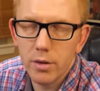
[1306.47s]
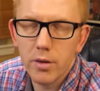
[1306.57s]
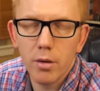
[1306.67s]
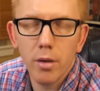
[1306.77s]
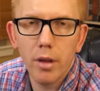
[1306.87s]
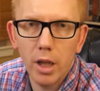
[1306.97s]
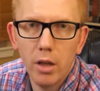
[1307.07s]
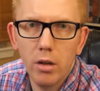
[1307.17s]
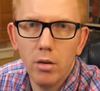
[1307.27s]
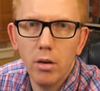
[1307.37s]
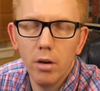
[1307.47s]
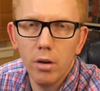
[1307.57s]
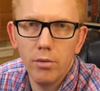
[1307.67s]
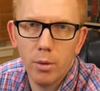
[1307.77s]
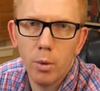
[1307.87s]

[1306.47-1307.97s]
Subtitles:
So thank you all for